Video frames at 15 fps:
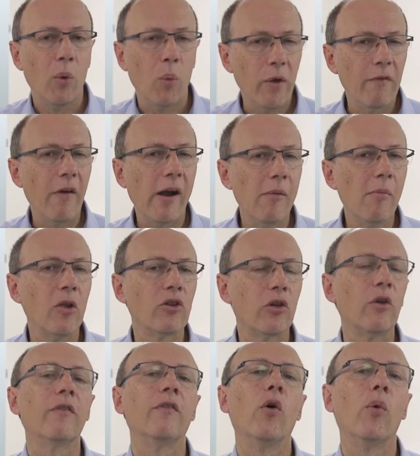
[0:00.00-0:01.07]
We very much
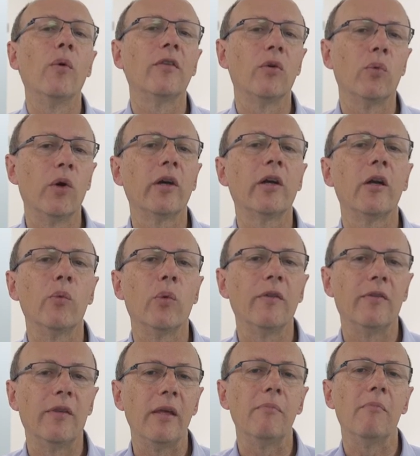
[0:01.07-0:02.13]
look forward to working
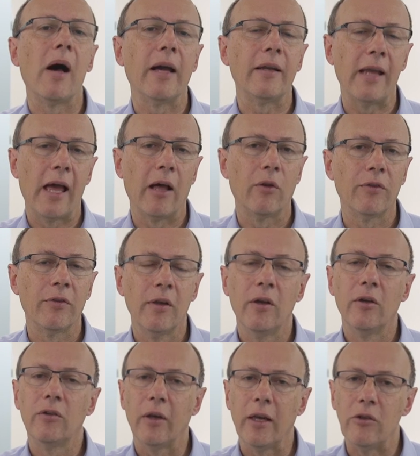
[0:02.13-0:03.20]
with DeepMind Health
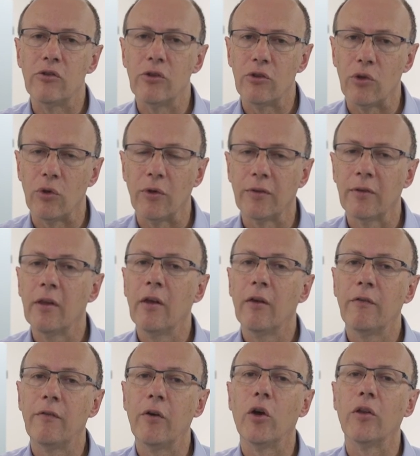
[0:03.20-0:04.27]
to introduce
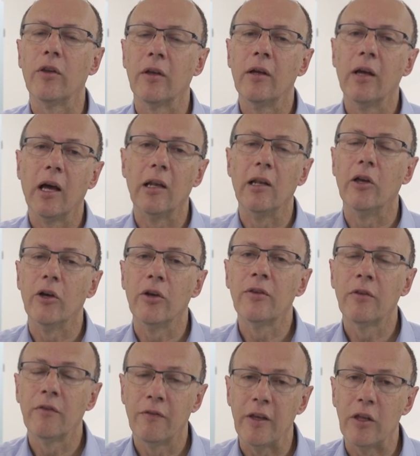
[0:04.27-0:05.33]
further alert
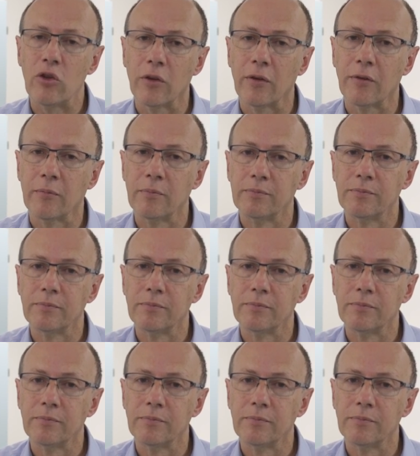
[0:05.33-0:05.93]
features.